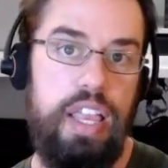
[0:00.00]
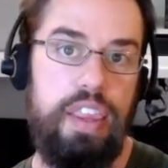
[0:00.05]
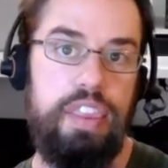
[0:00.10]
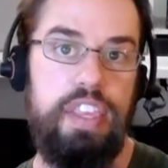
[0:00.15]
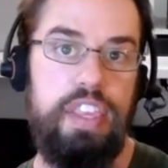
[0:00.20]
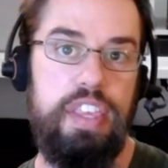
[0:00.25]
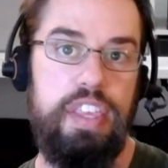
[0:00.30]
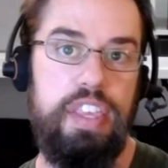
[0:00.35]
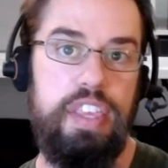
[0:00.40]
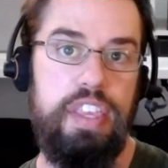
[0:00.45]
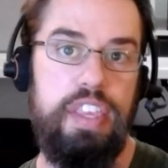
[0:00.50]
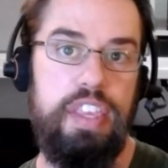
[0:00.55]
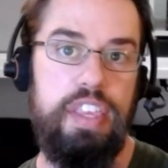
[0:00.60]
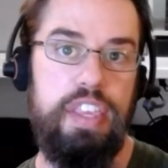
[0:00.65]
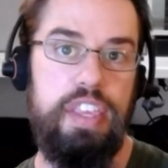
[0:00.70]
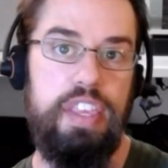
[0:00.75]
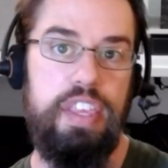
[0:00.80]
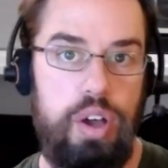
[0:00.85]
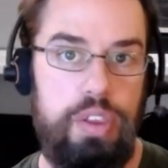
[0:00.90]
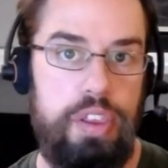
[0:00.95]
These are
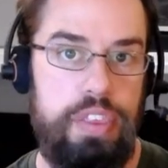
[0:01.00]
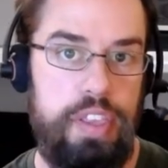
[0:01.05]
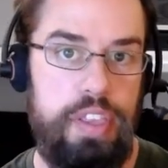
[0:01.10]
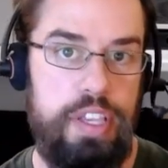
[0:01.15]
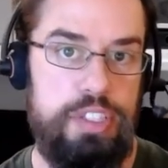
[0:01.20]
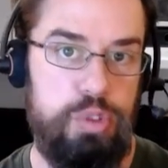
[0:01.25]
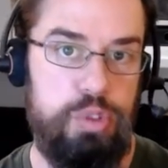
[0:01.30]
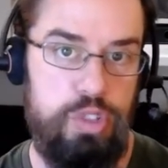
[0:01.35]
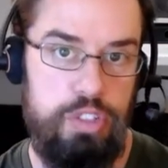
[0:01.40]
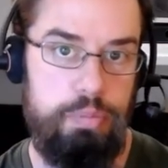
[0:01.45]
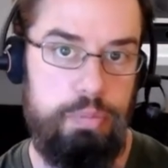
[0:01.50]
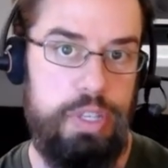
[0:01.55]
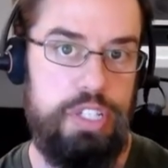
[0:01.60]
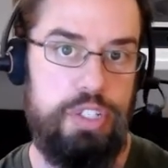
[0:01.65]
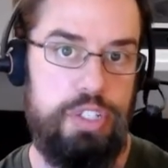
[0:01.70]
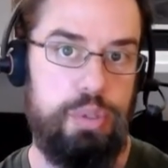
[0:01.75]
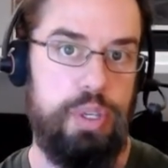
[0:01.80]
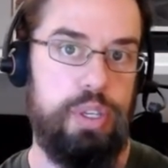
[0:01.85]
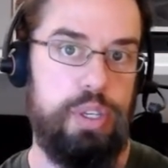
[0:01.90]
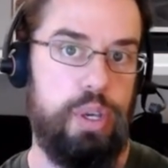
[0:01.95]
all the things that we've been
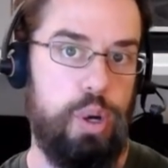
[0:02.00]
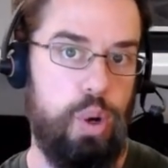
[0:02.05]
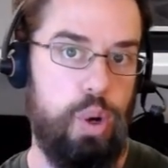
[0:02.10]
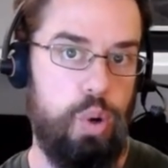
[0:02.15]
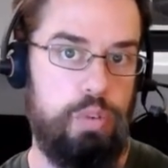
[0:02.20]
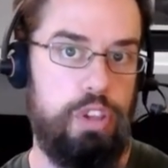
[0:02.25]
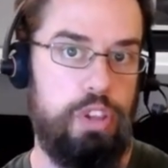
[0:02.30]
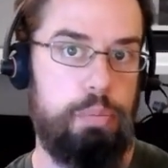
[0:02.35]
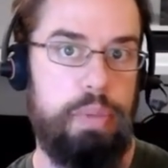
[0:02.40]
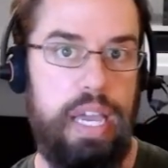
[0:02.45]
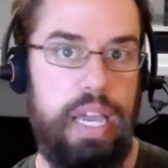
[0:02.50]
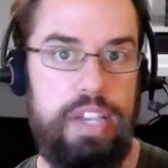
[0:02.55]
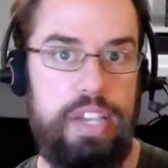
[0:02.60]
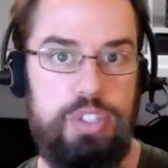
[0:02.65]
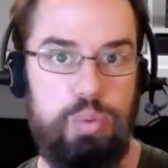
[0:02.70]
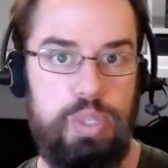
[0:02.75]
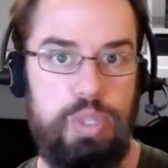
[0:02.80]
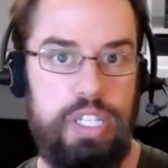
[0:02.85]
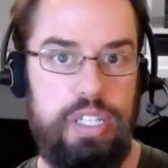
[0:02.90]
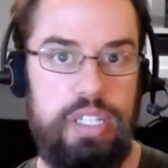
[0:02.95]
doing over the
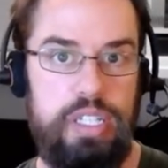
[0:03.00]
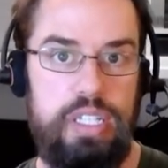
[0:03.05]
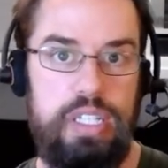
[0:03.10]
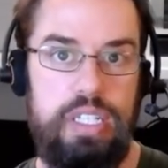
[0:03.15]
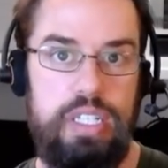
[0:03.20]
past week